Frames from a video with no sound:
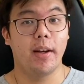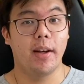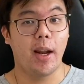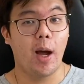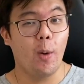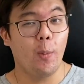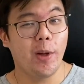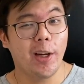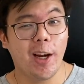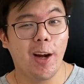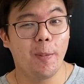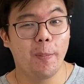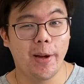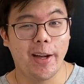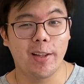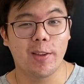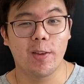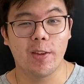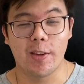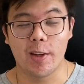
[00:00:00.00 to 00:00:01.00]
Now we come
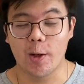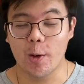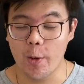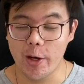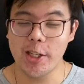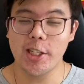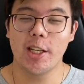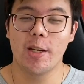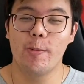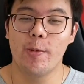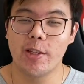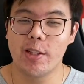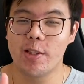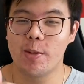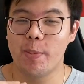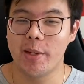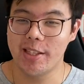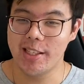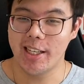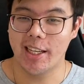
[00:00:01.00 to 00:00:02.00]
back to the question, which is
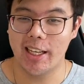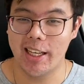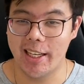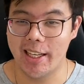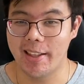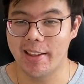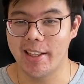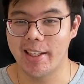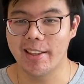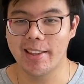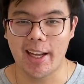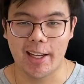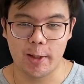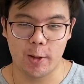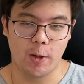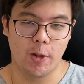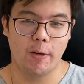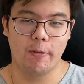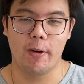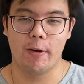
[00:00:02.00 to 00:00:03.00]
basically the
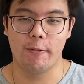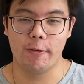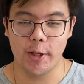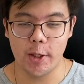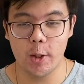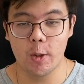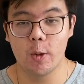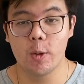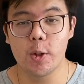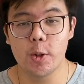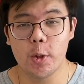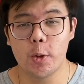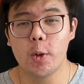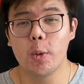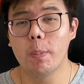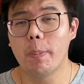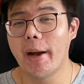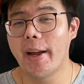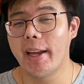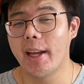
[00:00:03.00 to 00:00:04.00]
title of our video. Should
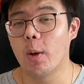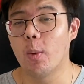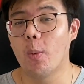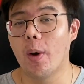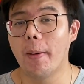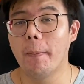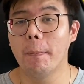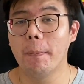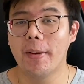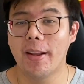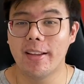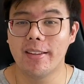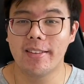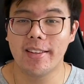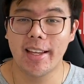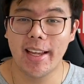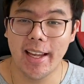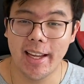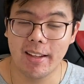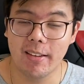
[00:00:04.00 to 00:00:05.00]
you buy a
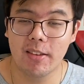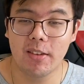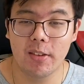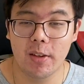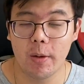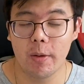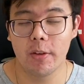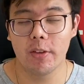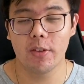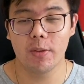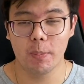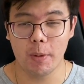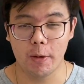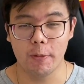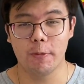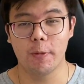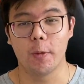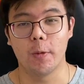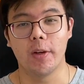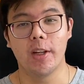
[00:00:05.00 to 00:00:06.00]
OnePlus 8 series
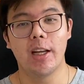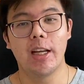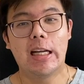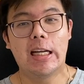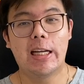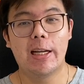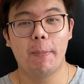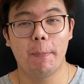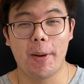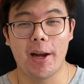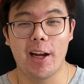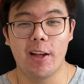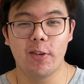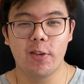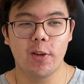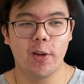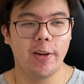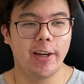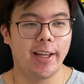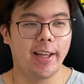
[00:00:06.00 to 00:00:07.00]
smartphone? My
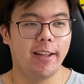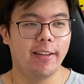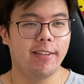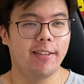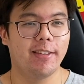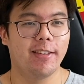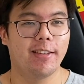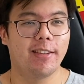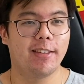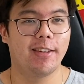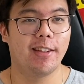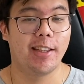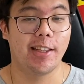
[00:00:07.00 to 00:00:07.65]
answer is